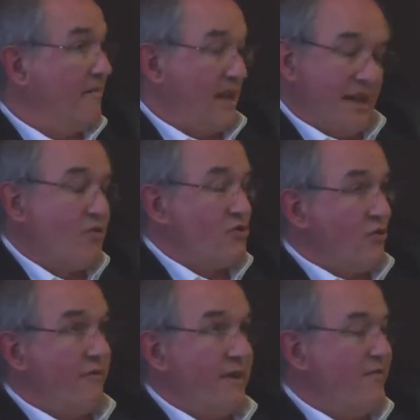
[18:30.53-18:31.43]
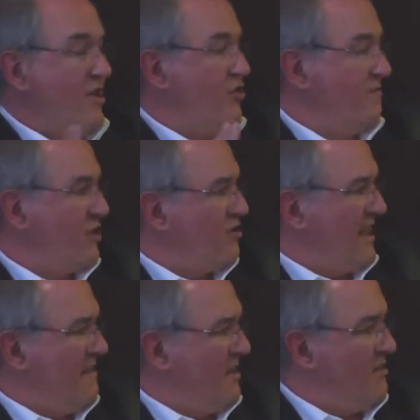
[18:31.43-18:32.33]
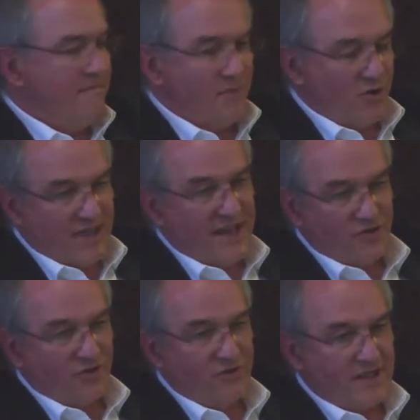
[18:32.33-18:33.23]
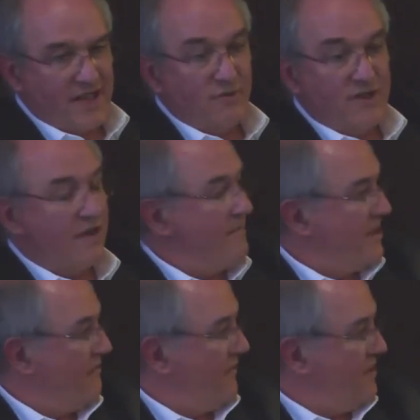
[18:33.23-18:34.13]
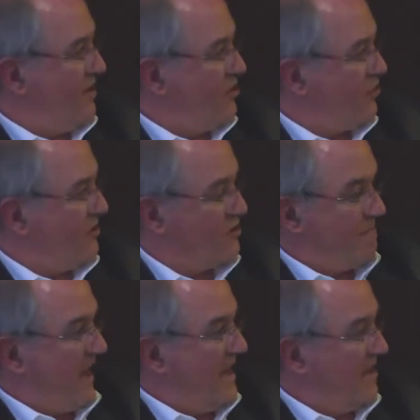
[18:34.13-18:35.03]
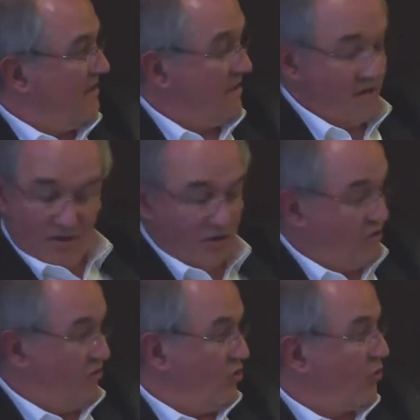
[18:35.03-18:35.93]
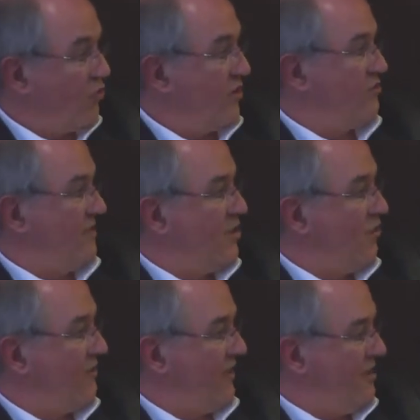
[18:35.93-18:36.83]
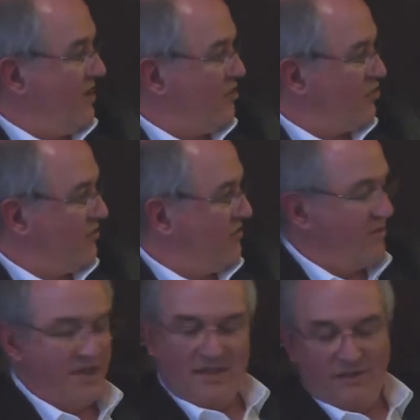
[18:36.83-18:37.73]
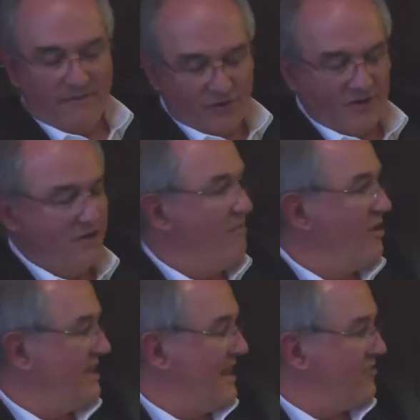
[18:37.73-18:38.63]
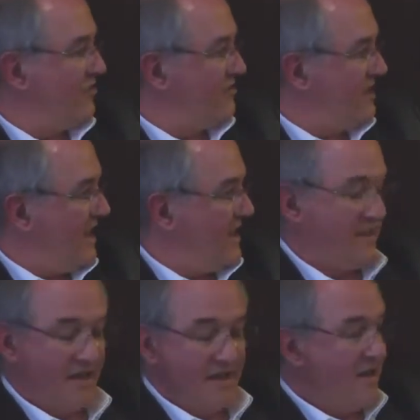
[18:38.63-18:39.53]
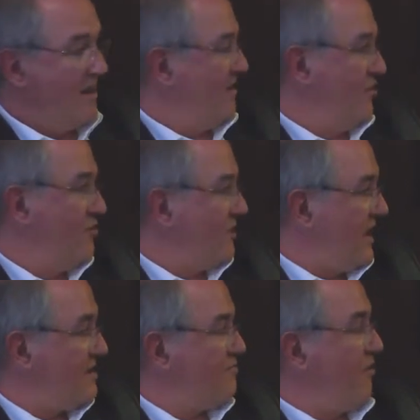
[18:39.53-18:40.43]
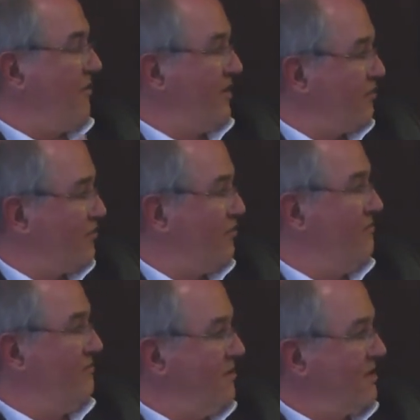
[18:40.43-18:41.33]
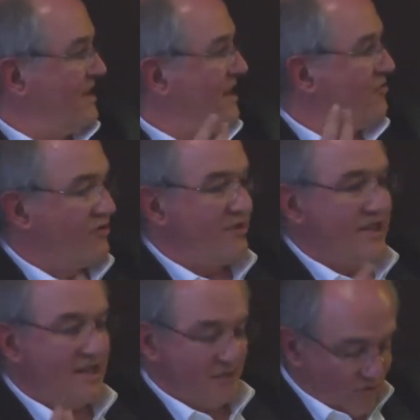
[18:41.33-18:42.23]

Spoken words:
And also a federation, but you can be a multinational state without being a federation. Spain don't want to be called a federation, but it's obviously a multinational state. UK is probably also a multinational state, and